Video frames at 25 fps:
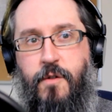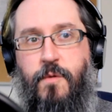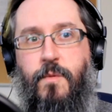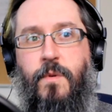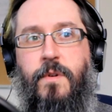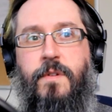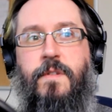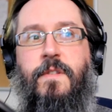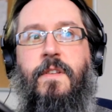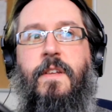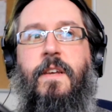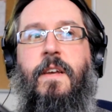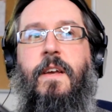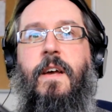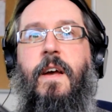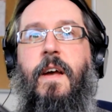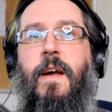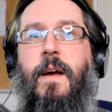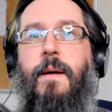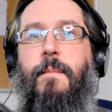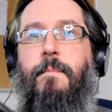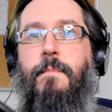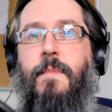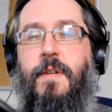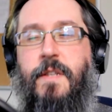What's the
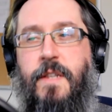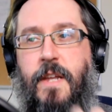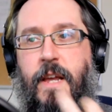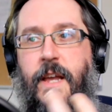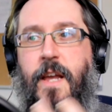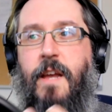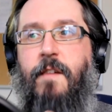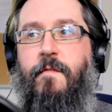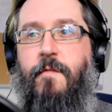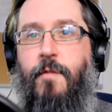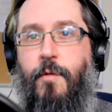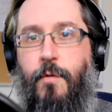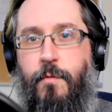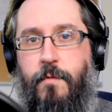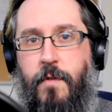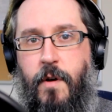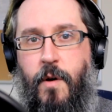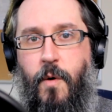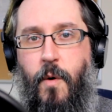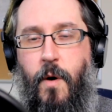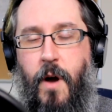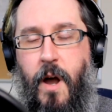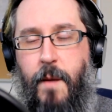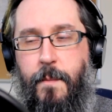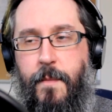material
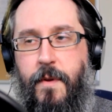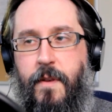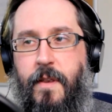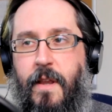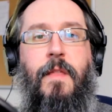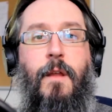requirement?